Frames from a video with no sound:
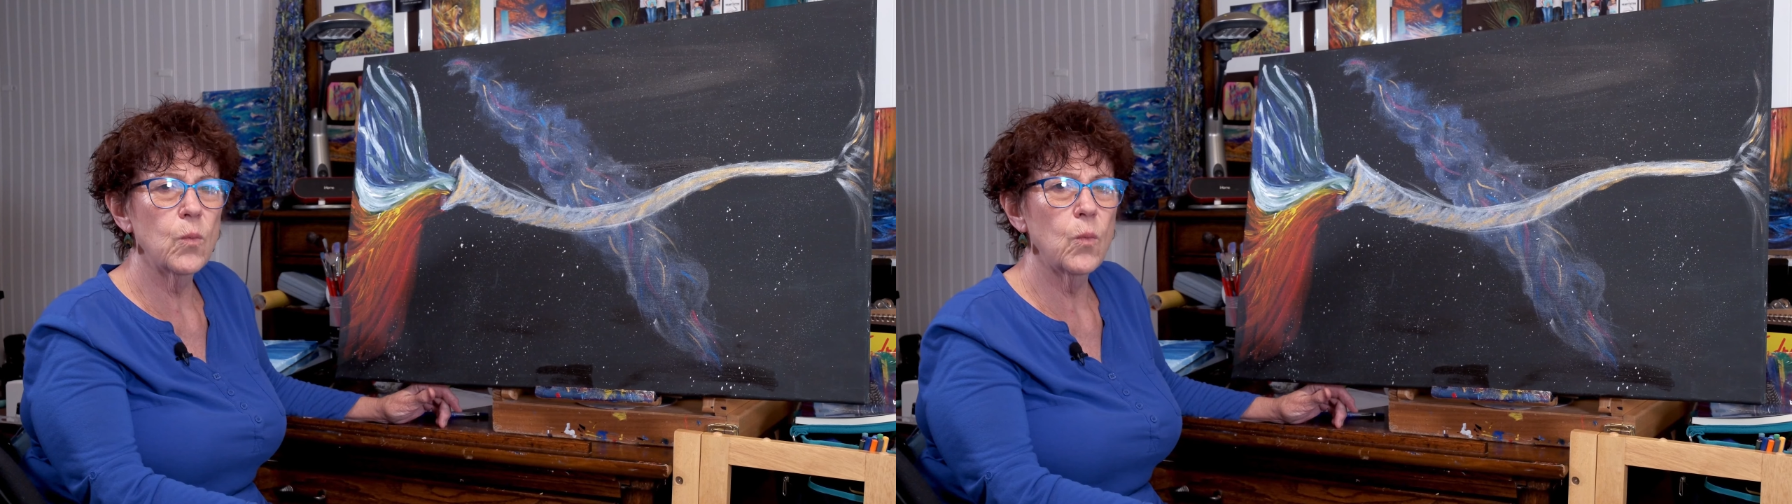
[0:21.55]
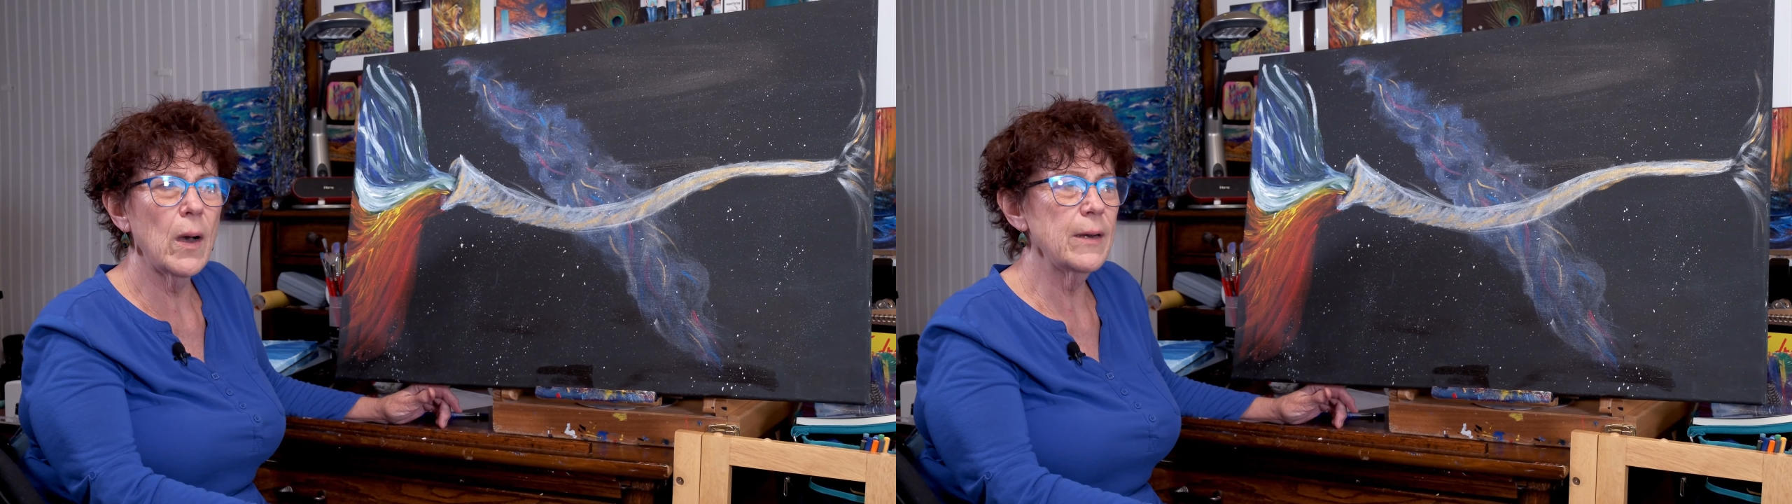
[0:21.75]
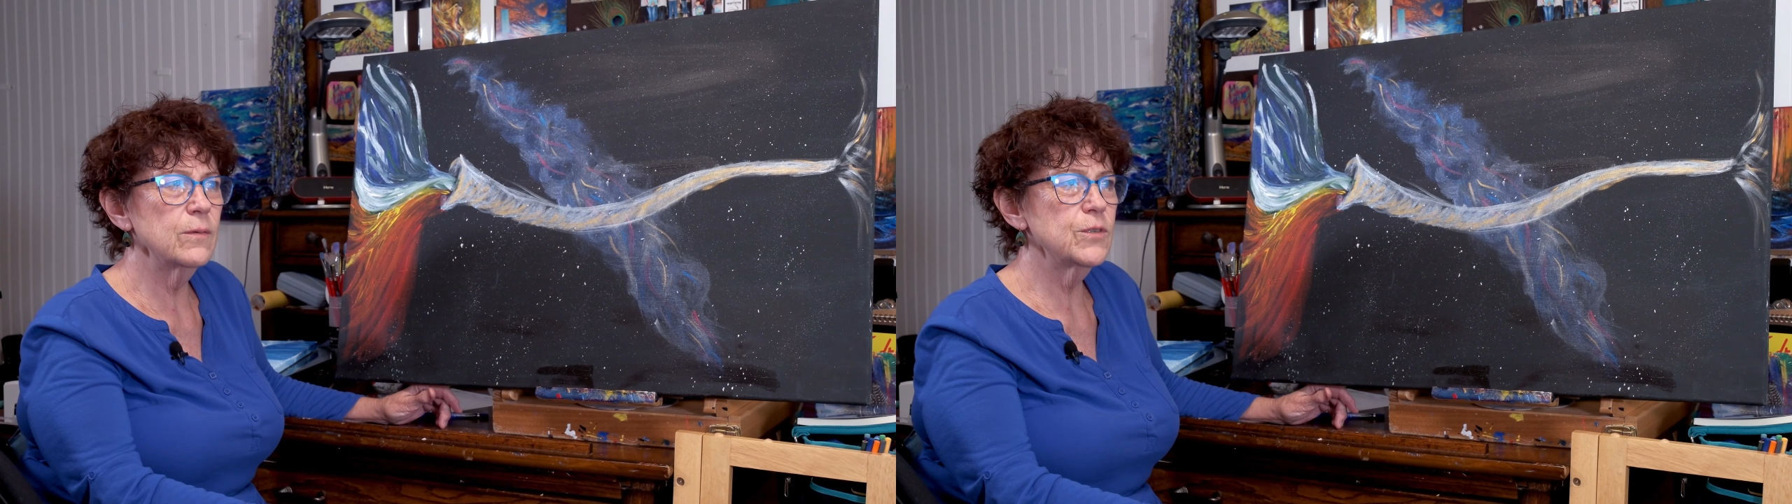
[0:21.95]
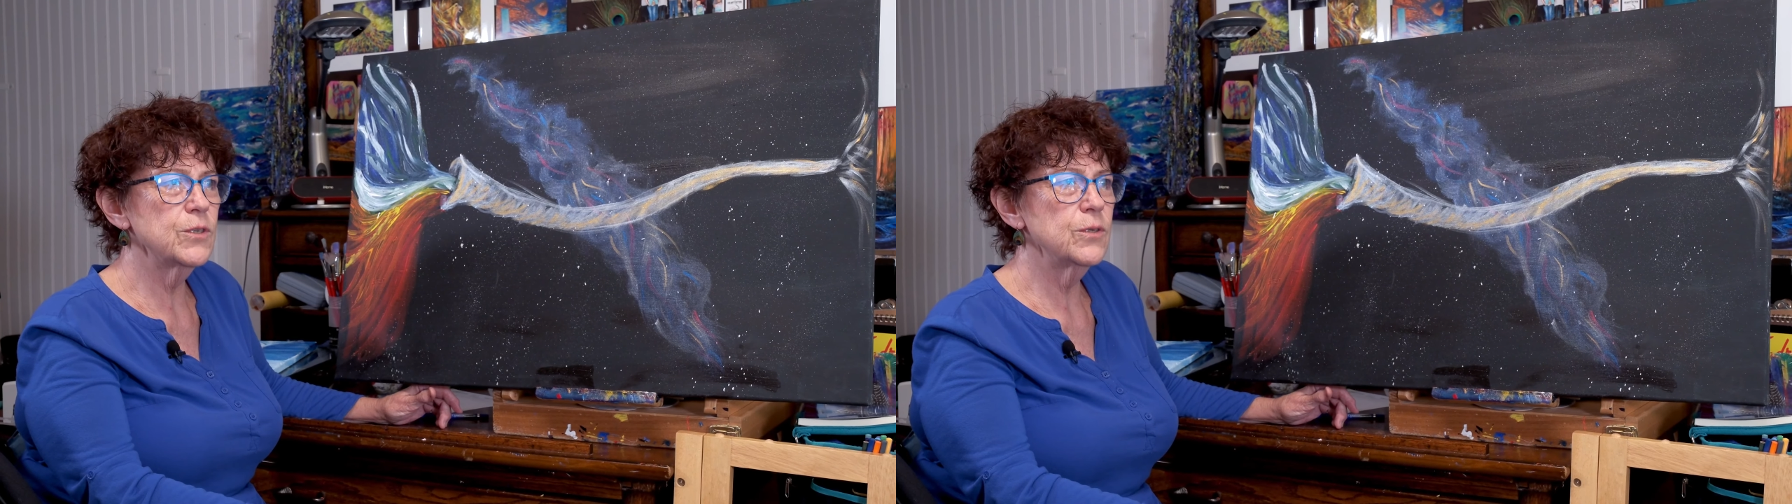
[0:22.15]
Why don't